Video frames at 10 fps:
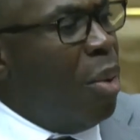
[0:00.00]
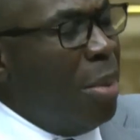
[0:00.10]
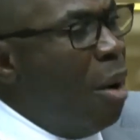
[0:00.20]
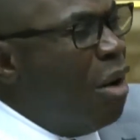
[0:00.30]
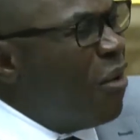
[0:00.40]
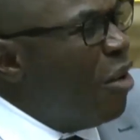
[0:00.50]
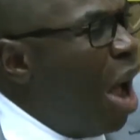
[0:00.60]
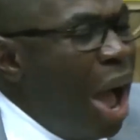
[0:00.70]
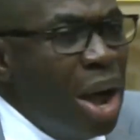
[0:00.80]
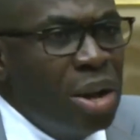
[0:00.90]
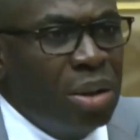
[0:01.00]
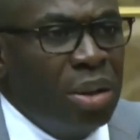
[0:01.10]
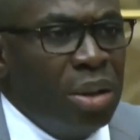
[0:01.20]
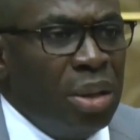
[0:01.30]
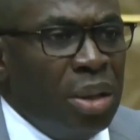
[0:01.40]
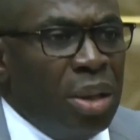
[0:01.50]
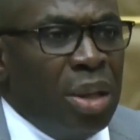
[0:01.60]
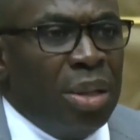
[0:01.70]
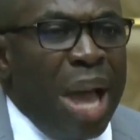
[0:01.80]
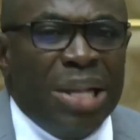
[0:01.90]
We move around.
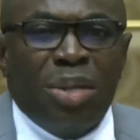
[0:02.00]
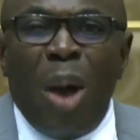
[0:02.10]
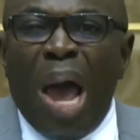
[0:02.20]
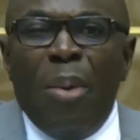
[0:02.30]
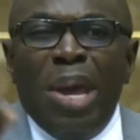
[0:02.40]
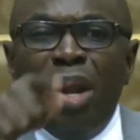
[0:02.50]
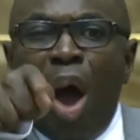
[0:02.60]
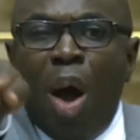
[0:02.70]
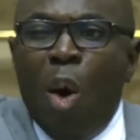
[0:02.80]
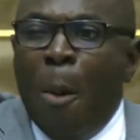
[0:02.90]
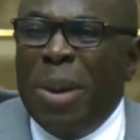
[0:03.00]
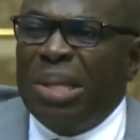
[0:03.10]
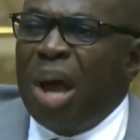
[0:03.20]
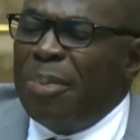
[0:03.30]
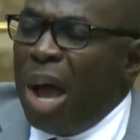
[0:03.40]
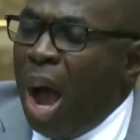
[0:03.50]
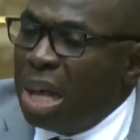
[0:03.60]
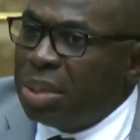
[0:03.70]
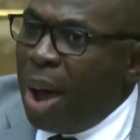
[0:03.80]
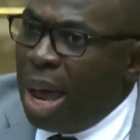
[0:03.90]
That's why we know who beat up the
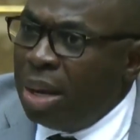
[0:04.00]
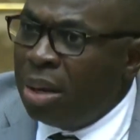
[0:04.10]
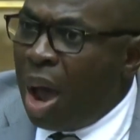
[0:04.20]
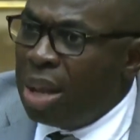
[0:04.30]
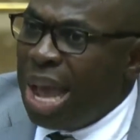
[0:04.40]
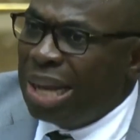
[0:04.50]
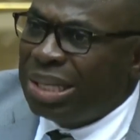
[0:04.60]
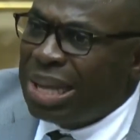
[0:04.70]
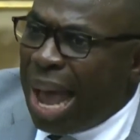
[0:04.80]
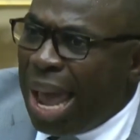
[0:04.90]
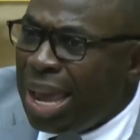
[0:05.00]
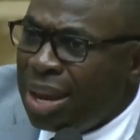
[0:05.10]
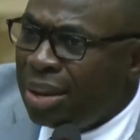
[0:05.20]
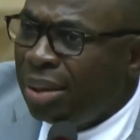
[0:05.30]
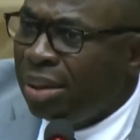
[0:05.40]
husband on that side.